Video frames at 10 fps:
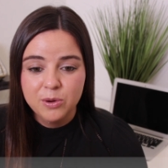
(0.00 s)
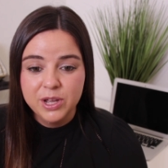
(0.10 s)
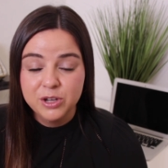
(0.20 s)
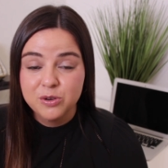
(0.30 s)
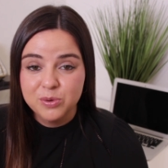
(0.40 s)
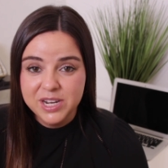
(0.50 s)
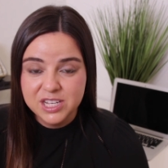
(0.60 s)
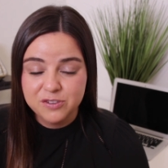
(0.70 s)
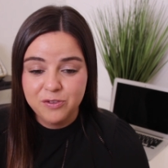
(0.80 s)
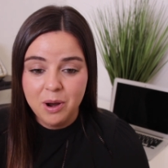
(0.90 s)

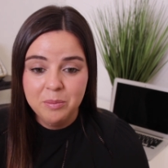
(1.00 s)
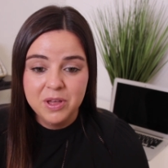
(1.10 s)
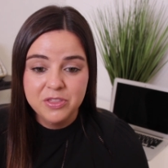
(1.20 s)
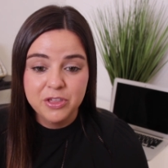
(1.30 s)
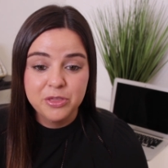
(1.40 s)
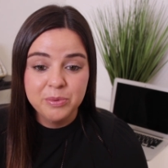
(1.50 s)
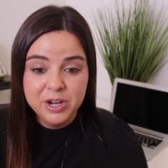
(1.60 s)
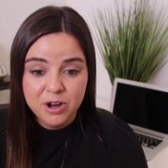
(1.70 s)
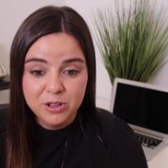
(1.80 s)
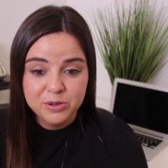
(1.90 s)
increased from the
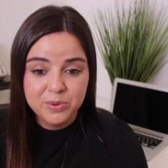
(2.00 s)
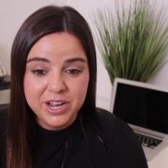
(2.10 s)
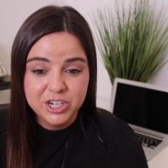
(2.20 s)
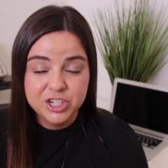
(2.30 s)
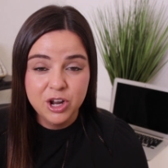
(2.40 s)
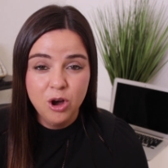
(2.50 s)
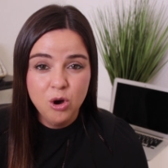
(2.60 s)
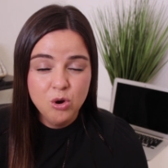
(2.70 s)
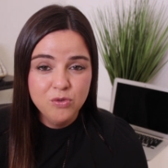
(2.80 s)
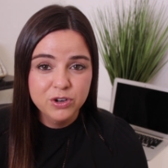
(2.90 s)
$3 range to
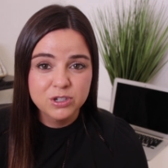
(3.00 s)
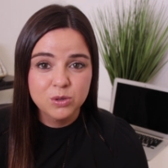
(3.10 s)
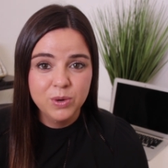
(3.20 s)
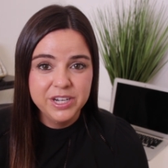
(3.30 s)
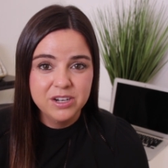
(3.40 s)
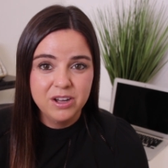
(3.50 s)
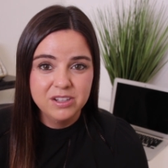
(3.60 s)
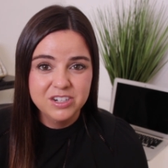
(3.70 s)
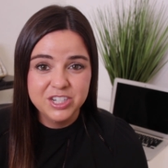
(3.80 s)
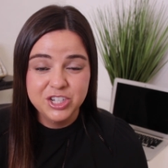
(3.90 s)
over
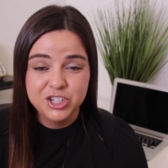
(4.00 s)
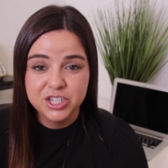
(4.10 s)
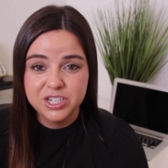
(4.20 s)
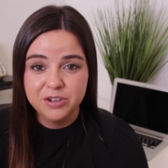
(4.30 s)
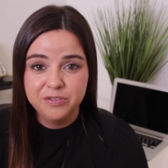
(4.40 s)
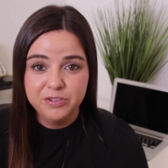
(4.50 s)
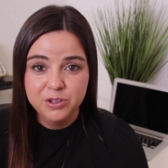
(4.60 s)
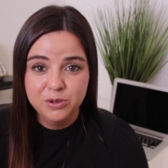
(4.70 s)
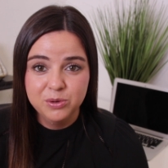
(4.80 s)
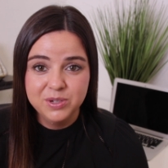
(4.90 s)
$20 in just a
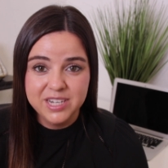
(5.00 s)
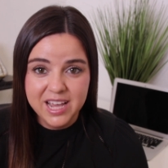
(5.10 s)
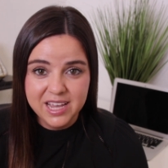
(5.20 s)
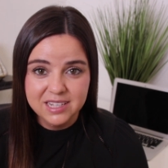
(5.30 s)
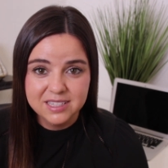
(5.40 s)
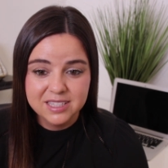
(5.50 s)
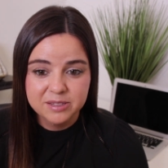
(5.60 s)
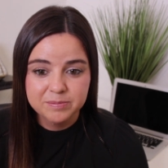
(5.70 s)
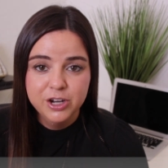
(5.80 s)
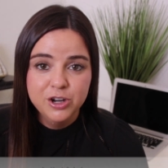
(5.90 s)
few
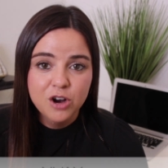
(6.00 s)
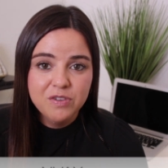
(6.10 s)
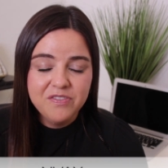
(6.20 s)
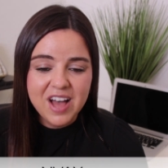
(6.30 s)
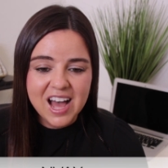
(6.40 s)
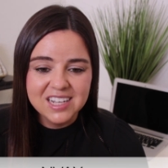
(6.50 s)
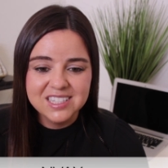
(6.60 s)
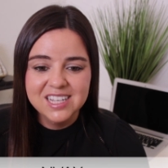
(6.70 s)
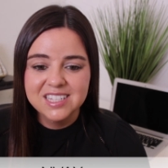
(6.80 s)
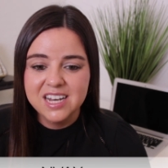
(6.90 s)
days.
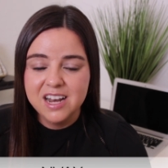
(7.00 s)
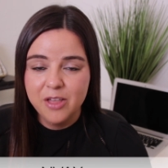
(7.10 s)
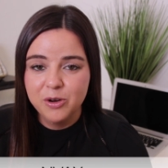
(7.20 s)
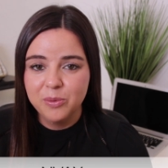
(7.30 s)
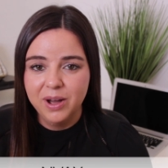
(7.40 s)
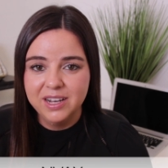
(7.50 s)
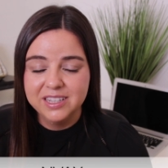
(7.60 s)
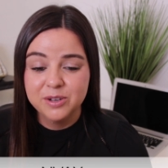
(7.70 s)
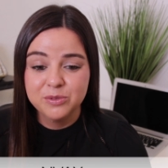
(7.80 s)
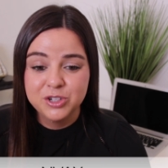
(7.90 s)
Novavax is another
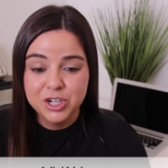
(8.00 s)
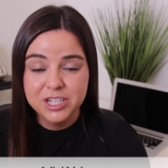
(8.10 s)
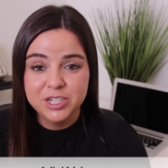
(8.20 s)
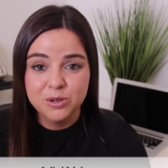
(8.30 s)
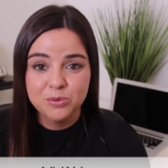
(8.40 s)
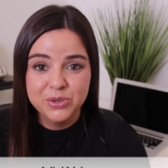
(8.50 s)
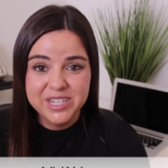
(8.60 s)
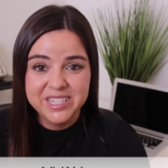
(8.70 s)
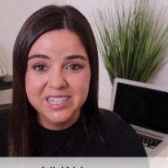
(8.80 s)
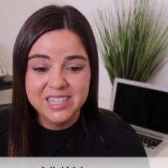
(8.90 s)
one that just
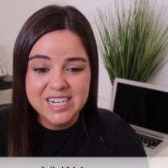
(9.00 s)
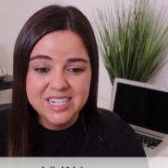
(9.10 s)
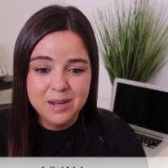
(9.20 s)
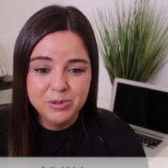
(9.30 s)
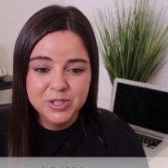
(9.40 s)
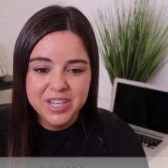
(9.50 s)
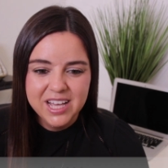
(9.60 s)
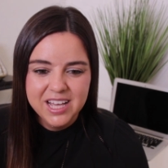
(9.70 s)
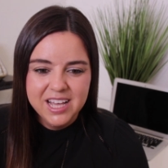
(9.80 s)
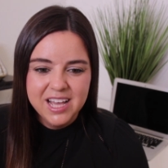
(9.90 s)
recently doubled,
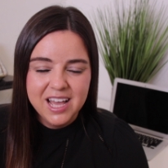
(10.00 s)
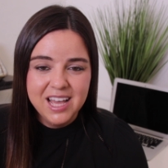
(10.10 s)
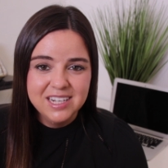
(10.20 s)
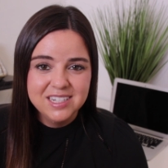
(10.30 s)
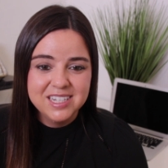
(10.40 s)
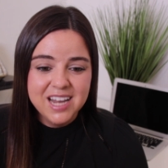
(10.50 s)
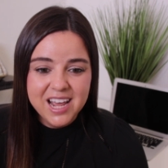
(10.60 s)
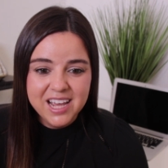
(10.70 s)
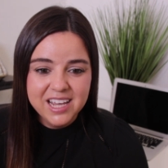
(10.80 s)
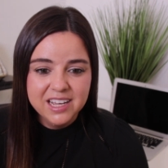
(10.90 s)
and
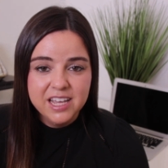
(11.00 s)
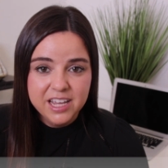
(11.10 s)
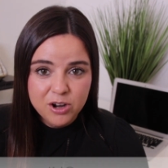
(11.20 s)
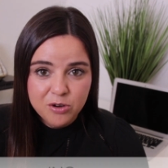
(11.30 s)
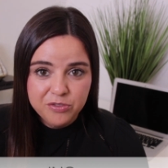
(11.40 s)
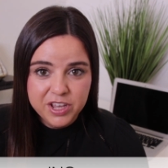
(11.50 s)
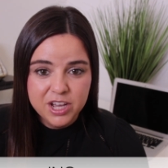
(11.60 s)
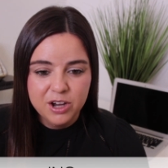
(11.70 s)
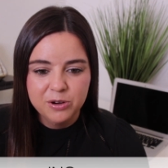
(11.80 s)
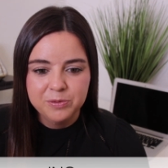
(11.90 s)
today
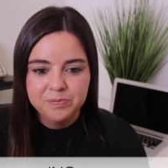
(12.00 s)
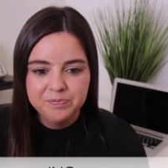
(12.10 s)
Inovio,